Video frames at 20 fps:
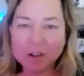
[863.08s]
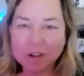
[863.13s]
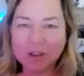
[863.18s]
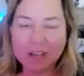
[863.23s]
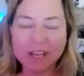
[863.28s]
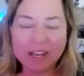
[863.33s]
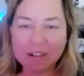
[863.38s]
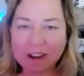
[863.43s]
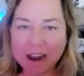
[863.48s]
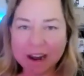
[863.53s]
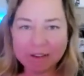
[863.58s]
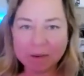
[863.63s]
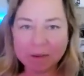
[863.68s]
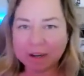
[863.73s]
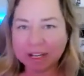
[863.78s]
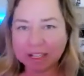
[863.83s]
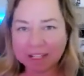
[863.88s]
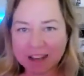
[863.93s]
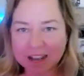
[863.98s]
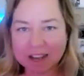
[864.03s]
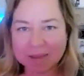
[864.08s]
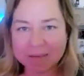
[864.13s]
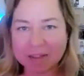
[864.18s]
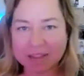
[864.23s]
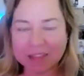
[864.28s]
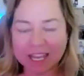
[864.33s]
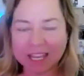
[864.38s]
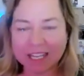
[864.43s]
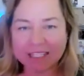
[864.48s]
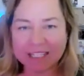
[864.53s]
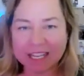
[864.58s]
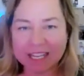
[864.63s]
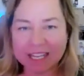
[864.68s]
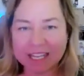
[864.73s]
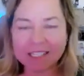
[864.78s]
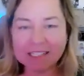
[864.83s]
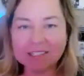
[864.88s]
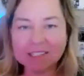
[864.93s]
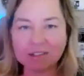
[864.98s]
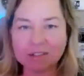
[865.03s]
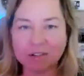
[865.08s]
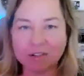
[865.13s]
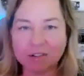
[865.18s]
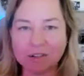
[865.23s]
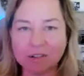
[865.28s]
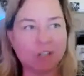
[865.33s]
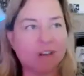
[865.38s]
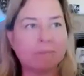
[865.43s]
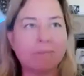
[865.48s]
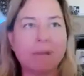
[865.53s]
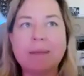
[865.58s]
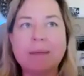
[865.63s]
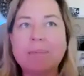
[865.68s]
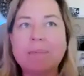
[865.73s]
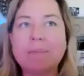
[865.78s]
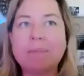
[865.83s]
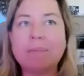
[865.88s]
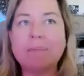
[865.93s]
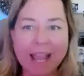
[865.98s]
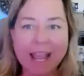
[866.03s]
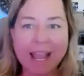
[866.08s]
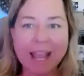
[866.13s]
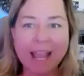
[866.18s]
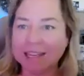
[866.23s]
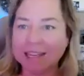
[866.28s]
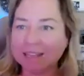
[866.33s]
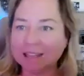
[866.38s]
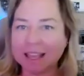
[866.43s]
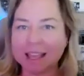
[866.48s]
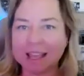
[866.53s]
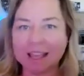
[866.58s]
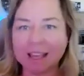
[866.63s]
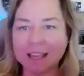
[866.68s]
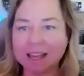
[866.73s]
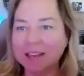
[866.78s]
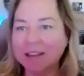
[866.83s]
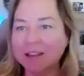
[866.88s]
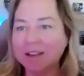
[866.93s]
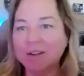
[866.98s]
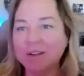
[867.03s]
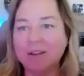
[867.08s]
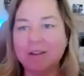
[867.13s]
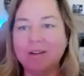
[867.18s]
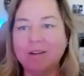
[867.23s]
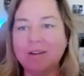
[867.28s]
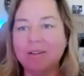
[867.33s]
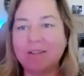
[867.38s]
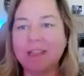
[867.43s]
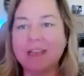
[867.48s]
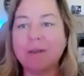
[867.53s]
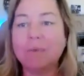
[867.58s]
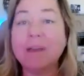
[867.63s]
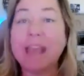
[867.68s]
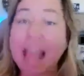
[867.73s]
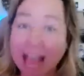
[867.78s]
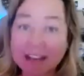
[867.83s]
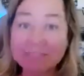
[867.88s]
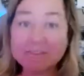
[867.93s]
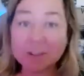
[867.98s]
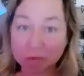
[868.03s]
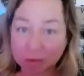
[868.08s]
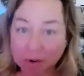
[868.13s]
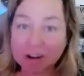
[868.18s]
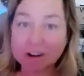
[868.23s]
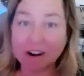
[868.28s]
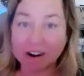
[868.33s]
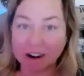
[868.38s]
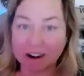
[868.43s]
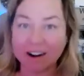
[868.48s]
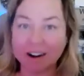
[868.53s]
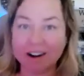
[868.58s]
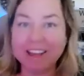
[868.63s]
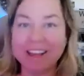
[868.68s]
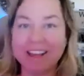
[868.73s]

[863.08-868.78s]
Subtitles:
you hear everybody talk about the anti-hustle culture. And I'm like, but wait, we have to work hard.